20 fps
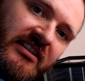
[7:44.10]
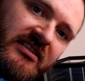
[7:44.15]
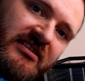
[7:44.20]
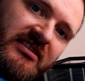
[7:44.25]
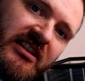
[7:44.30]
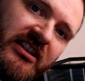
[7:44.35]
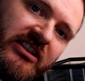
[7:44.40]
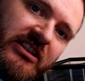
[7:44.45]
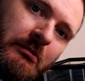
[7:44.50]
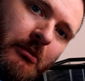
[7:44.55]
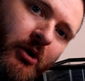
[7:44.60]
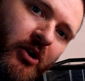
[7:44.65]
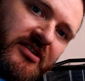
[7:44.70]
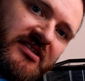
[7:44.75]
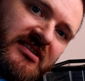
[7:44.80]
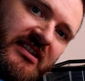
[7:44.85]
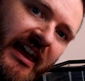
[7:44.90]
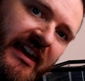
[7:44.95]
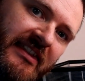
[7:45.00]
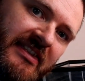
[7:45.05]
underneath the
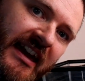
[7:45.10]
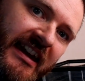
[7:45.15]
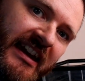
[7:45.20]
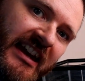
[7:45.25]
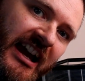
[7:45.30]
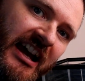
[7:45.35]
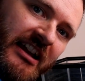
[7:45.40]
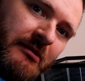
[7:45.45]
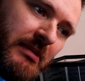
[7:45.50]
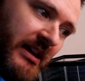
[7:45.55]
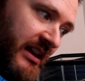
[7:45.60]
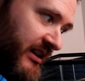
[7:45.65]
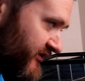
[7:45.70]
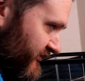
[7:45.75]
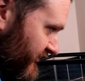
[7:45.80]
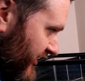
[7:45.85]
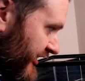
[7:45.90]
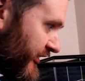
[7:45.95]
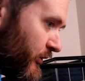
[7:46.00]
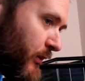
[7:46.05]
moss. They can be
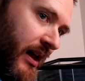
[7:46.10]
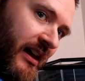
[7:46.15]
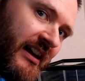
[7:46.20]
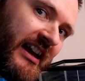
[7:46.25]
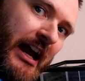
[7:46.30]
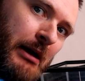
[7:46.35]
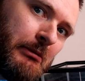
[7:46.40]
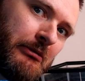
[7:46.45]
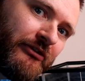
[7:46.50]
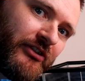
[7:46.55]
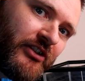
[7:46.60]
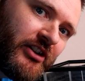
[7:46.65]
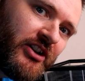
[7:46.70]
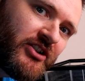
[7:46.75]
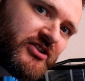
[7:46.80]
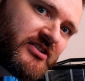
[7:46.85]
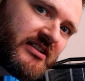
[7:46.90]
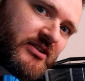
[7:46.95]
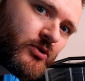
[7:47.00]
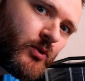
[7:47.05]
very well
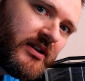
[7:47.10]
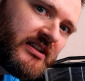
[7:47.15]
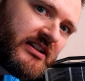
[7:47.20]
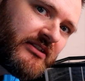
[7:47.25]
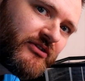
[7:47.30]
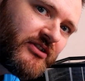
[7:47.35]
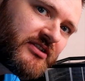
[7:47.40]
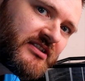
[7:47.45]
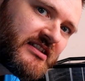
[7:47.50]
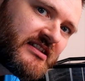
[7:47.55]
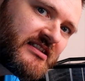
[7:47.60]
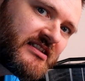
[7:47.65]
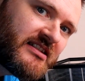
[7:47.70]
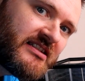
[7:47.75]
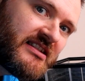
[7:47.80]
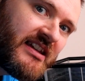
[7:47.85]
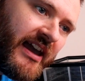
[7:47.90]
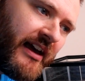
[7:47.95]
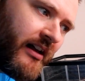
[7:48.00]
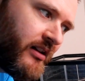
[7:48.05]
camouflaged, and it's quite difficult to
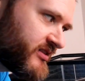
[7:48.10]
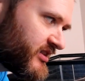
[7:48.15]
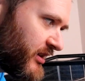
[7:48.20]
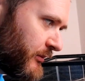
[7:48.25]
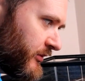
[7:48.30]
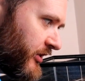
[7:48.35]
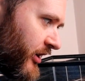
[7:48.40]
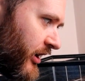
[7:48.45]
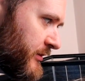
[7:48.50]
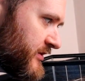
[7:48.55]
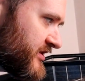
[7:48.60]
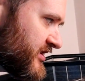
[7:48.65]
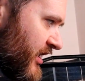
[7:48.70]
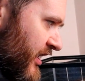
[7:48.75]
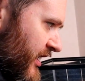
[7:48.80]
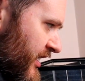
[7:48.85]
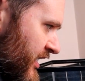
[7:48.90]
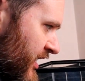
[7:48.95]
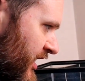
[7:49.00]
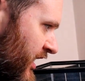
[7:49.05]
tell sometimes.
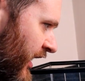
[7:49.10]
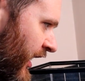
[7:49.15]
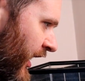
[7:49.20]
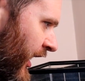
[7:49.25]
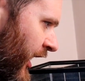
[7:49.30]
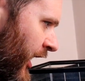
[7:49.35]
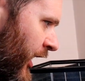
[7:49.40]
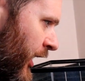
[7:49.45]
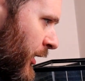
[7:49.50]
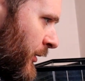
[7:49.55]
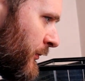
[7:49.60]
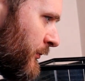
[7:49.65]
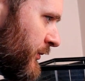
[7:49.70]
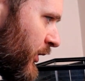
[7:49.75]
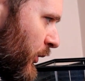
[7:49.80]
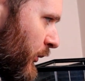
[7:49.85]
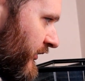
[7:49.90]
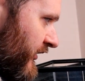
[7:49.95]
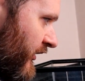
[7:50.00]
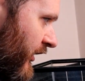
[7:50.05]

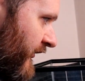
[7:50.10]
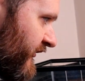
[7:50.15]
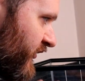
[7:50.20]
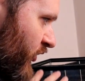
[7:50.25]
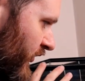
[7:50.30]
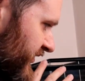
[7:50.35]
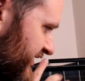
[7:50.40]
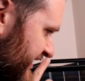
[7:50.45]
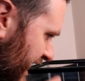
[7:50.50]
But I've got